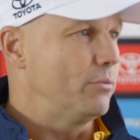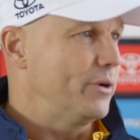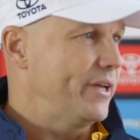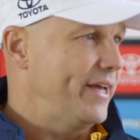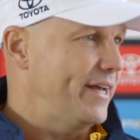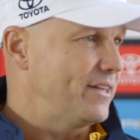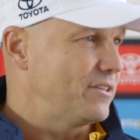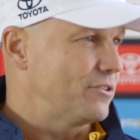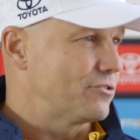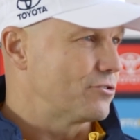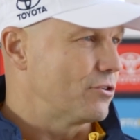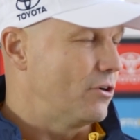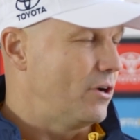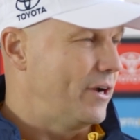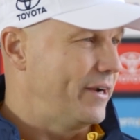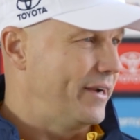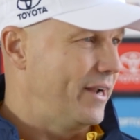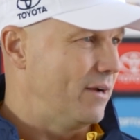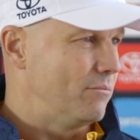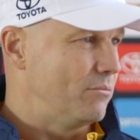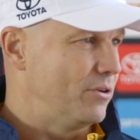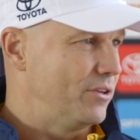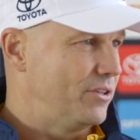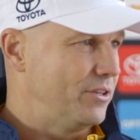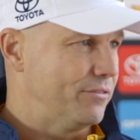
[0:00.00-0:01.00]
We had to try a
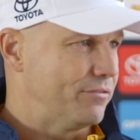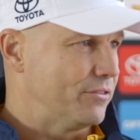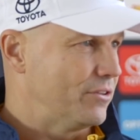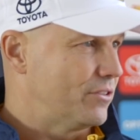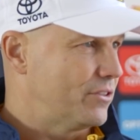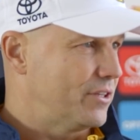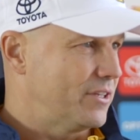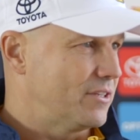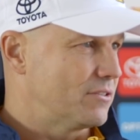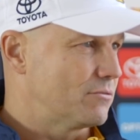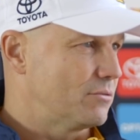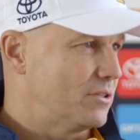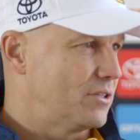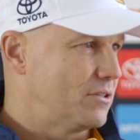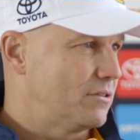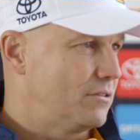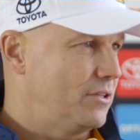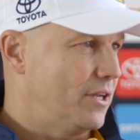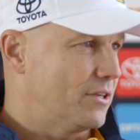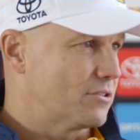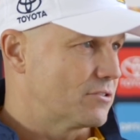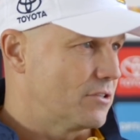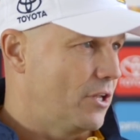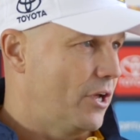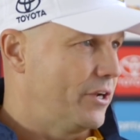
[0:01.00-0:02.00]
number of different things with,
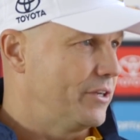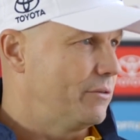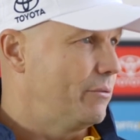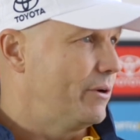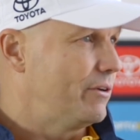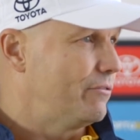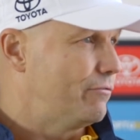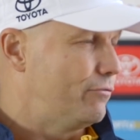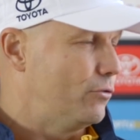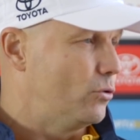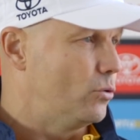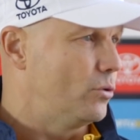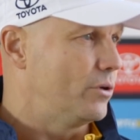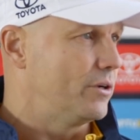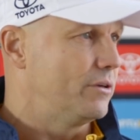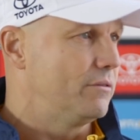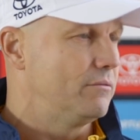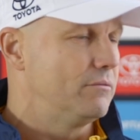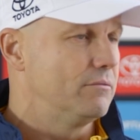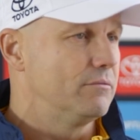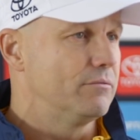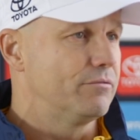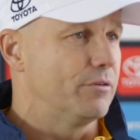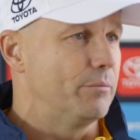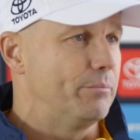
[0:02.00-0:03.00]
you know, Sloane went forward
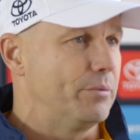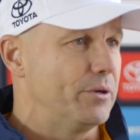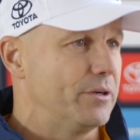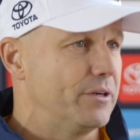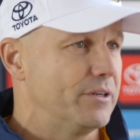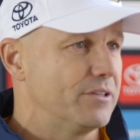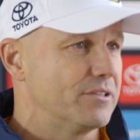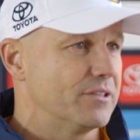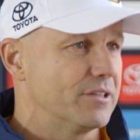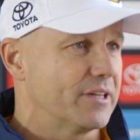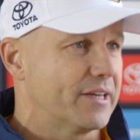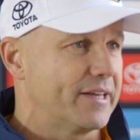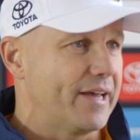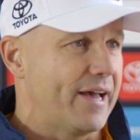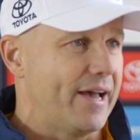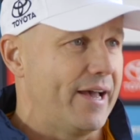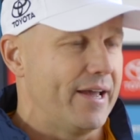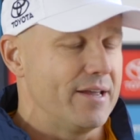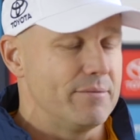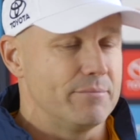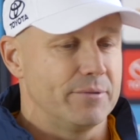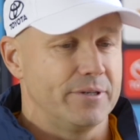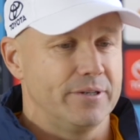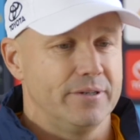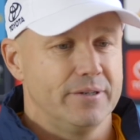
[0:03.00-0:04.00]
for periods of the
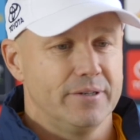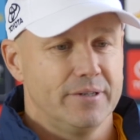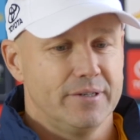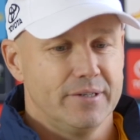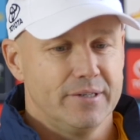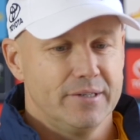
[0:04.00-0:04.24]
game, and